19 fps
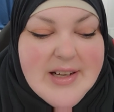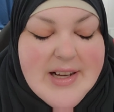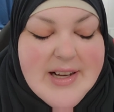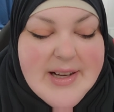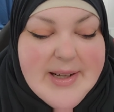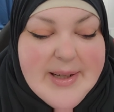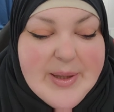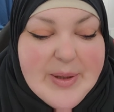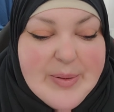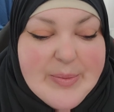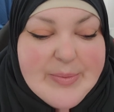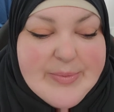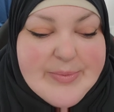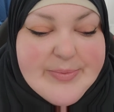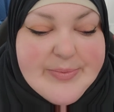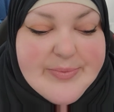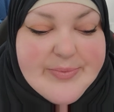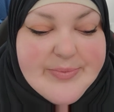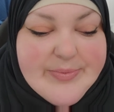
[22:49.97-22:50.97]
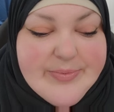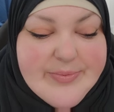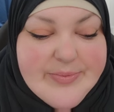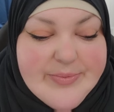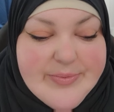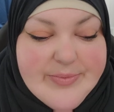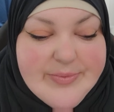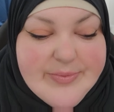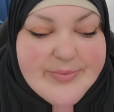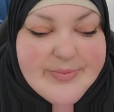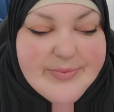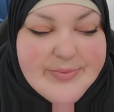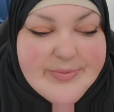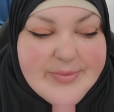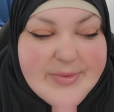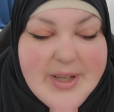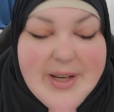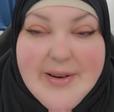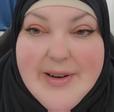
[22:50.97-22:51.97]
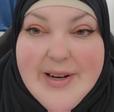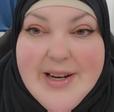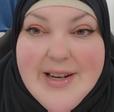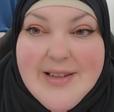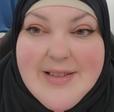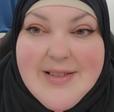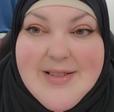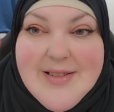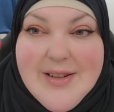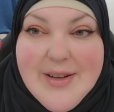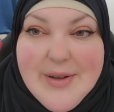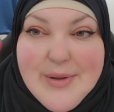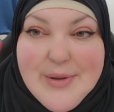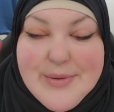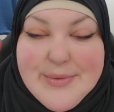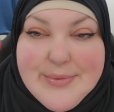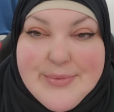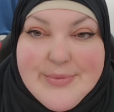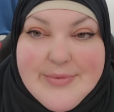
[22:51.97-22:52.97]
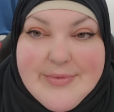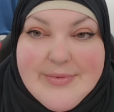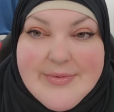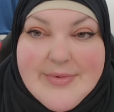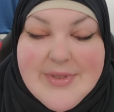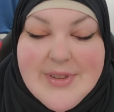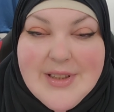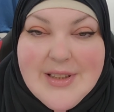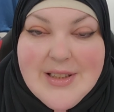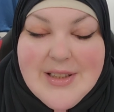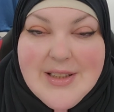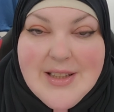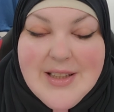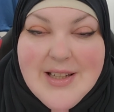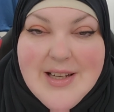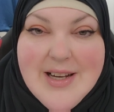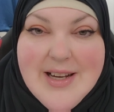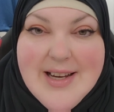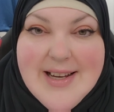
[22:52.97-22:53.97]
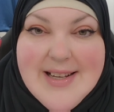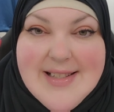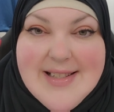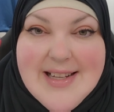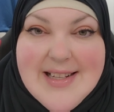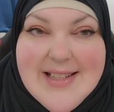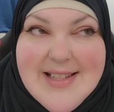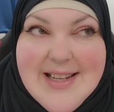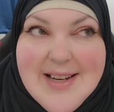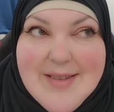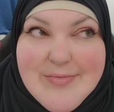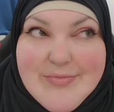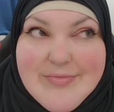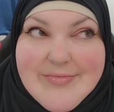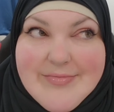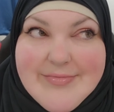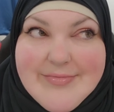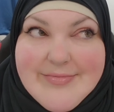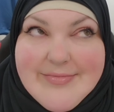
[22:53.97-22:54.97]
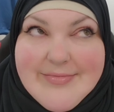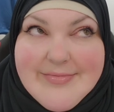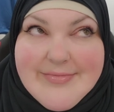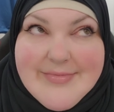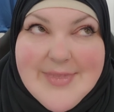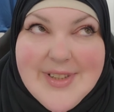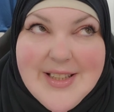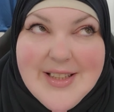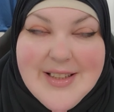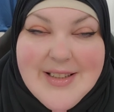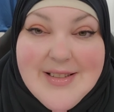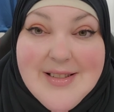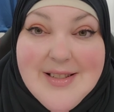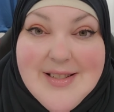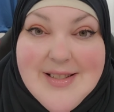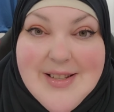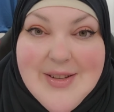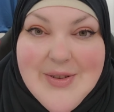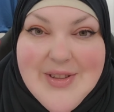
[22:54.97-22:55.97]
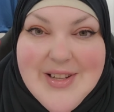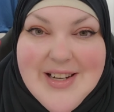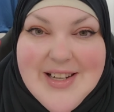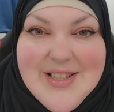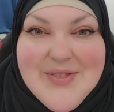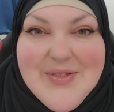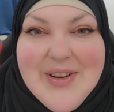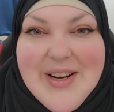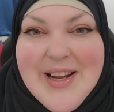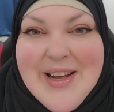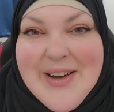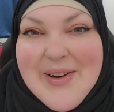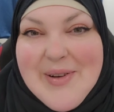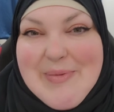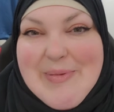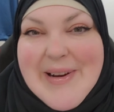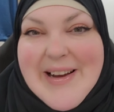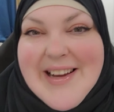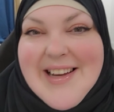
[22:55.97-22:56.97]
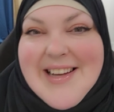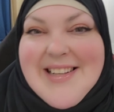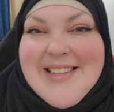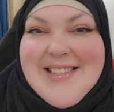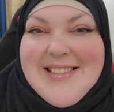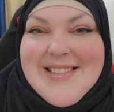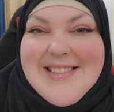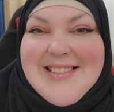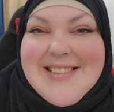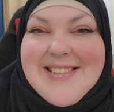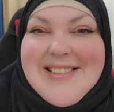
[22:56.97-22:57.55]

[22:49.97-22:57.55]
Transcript: All right. So I guess that's it. And I'll see you in the next video. Bye, guys.